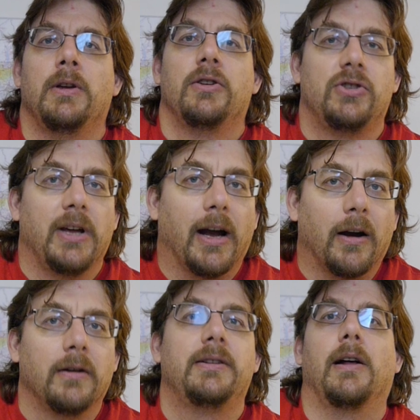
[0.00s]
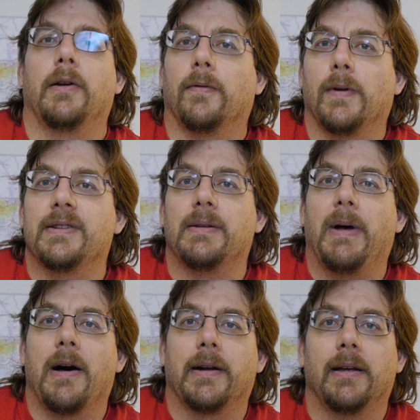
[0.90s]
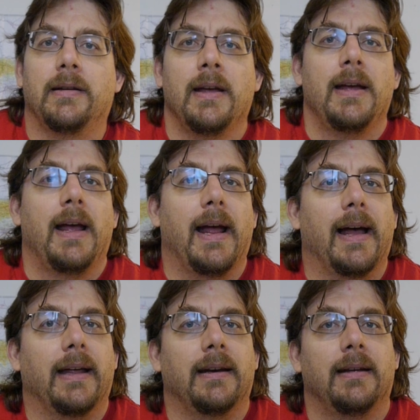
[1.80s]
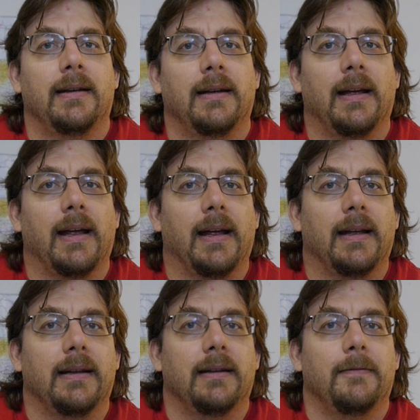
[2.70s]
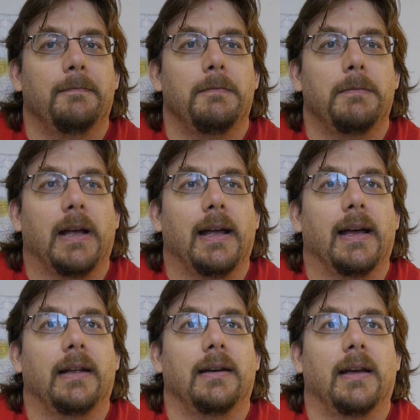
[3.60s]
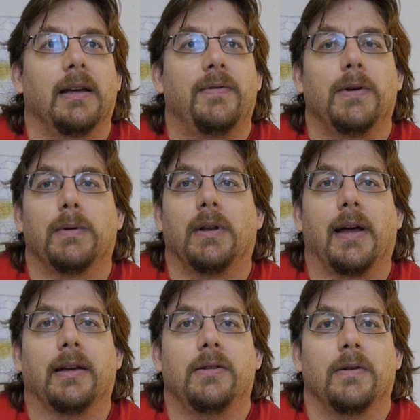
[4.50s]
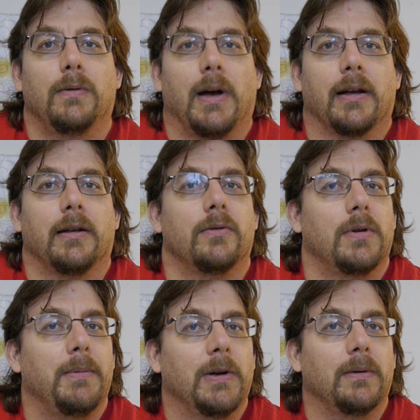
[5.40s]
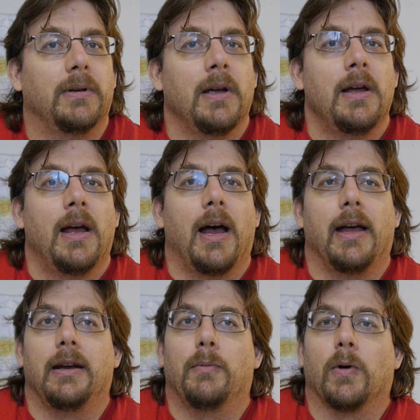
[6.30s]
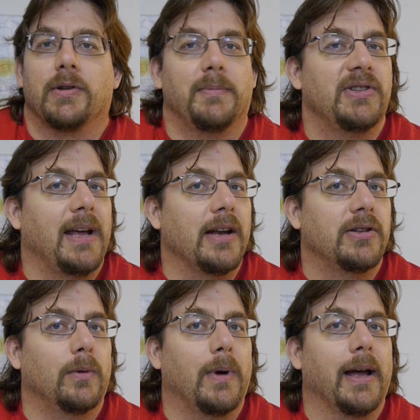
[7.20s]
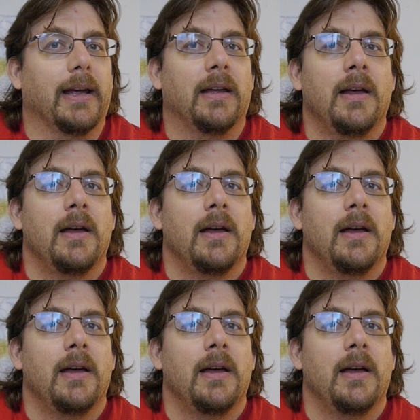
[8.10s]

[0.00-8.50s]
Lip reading: share, tell your friends about it, and if you would like to contribute in a more substantial way,